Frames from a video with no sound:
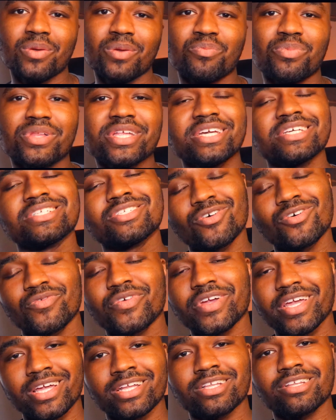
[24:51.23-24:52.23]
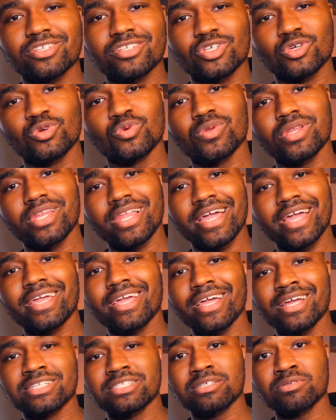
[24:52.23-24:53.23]
please don't forget to like
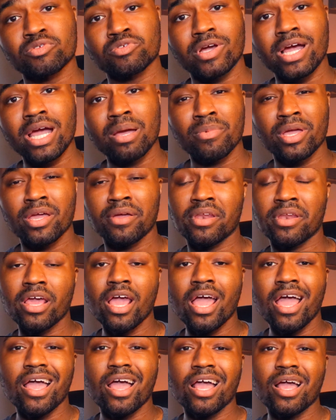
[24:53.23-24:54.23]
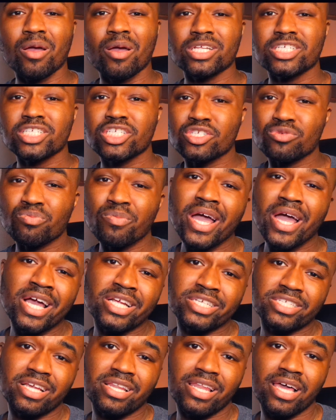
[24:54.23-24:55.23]
and subscribe, and
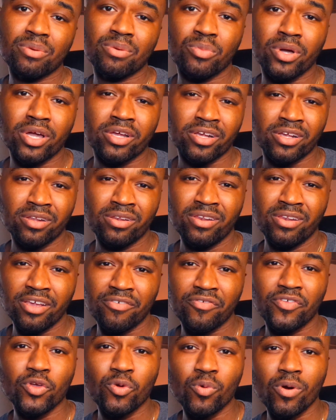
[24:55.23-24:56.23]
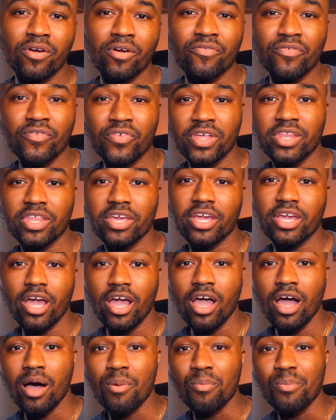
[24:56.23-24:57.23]
smash that like button if you are feeling
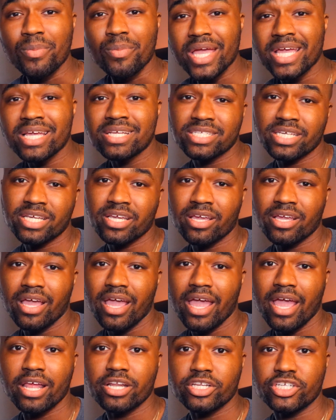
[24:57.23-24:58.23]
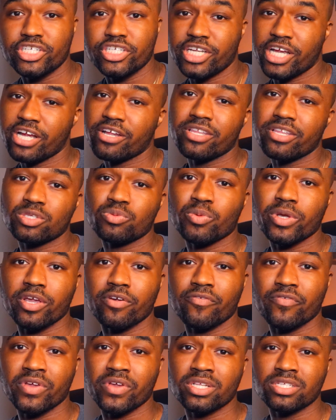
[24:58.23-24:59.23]
amazing, and share this with your
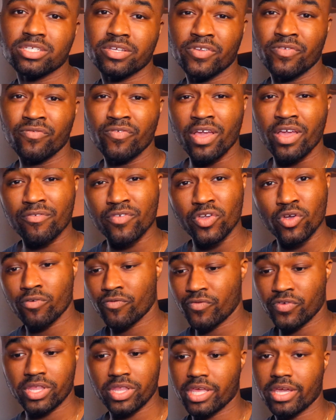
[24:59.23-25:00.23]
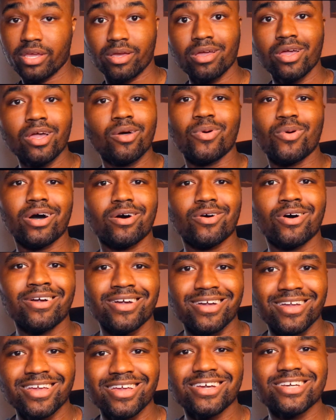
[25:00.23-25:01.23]
friends if you're feeling
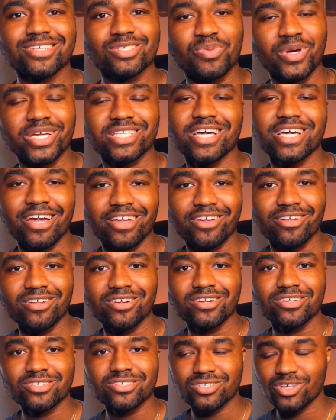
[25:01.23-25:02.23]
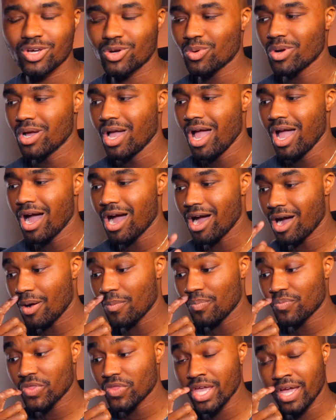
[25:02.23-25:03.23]
spectacular. So
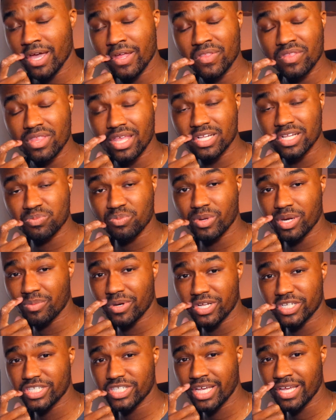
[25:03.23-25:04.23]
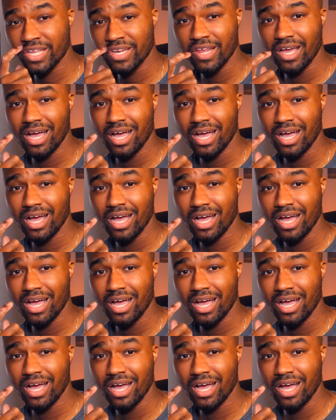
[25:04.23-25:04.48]
yeah, that's pretty much it.